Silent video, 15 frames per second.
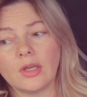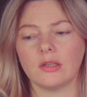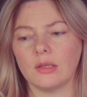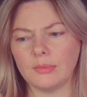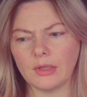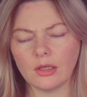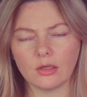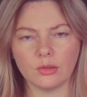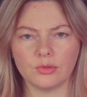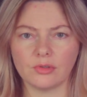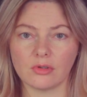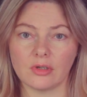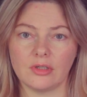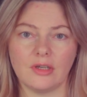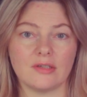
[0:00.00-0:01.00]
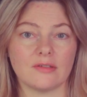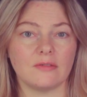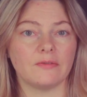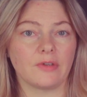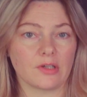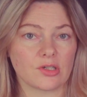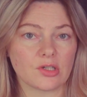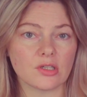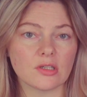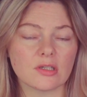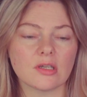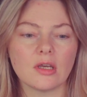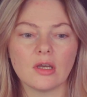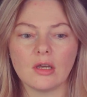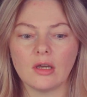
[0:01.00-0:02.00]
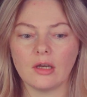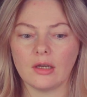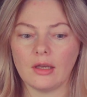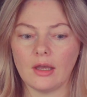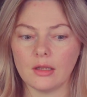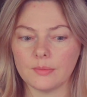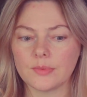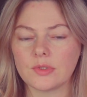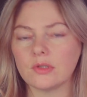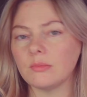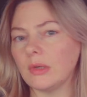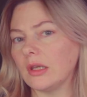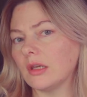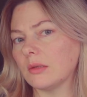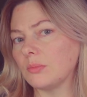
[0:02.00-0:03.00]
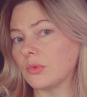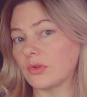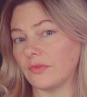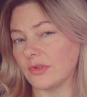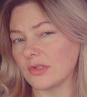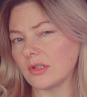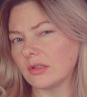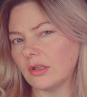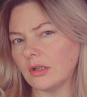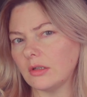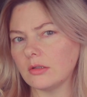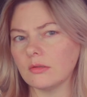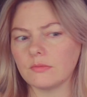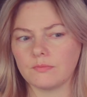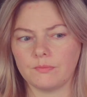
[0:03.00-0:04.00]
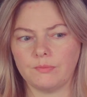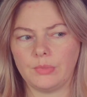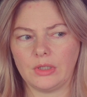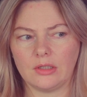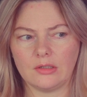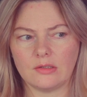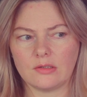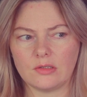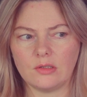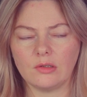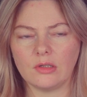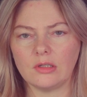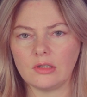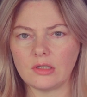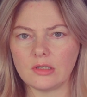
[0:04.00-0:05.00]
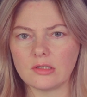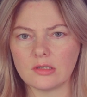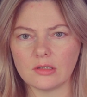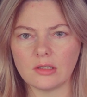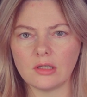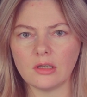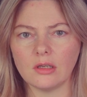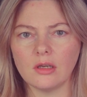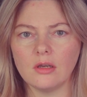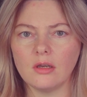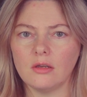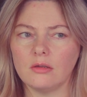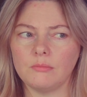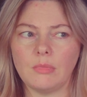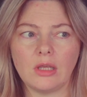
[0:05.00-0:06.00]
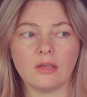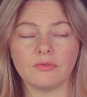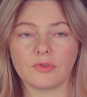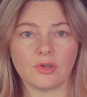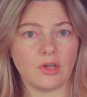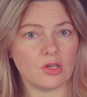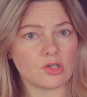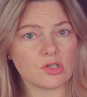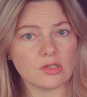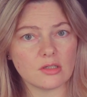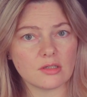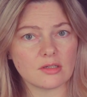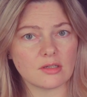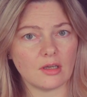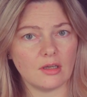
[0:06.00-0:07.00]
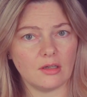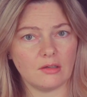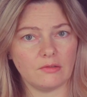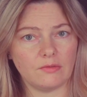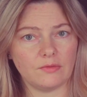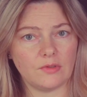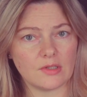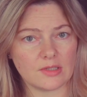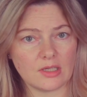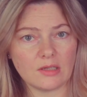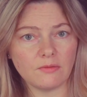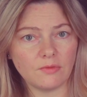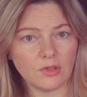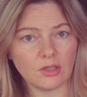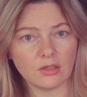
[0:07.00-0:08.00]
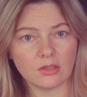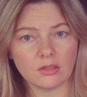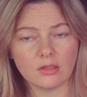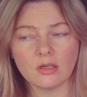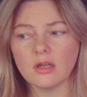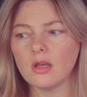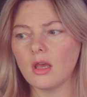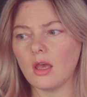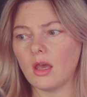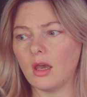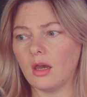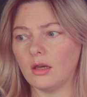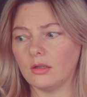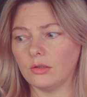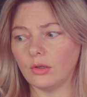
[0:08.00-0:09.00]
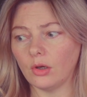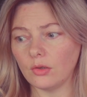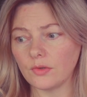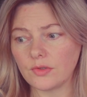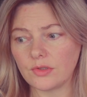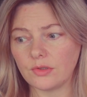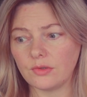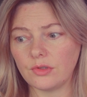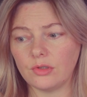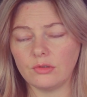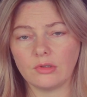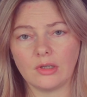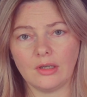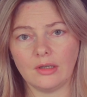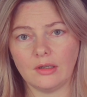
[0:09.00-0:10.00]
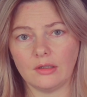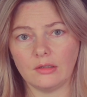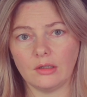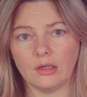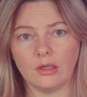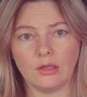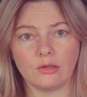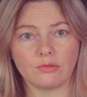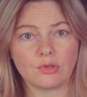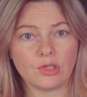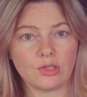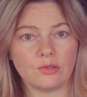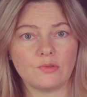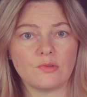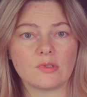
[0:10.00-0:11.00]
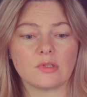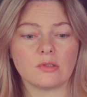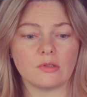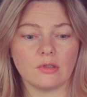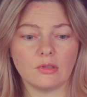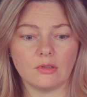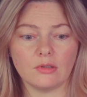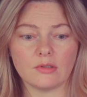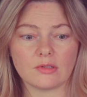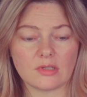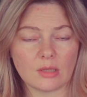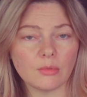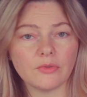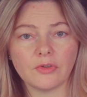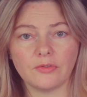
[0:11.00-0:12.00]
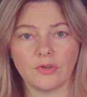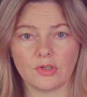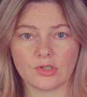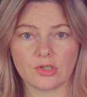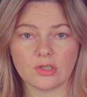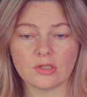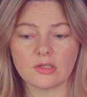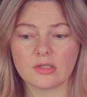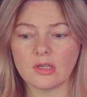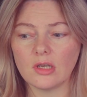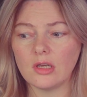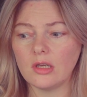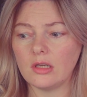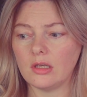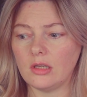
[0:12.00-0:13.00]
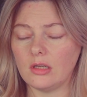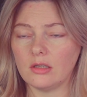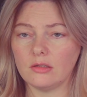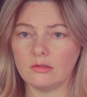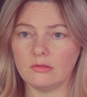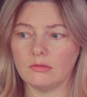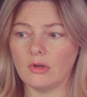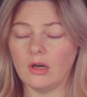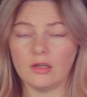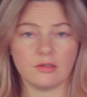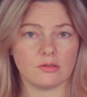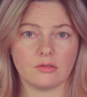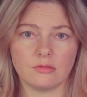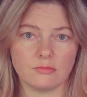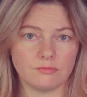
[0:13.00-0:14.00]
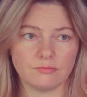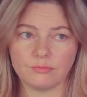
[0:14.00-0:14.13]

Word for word: Uh, keeping code organized in functions helps to make it more versatile because you can easily make variations of the same figure and also you can uh, reuse some of the functions in other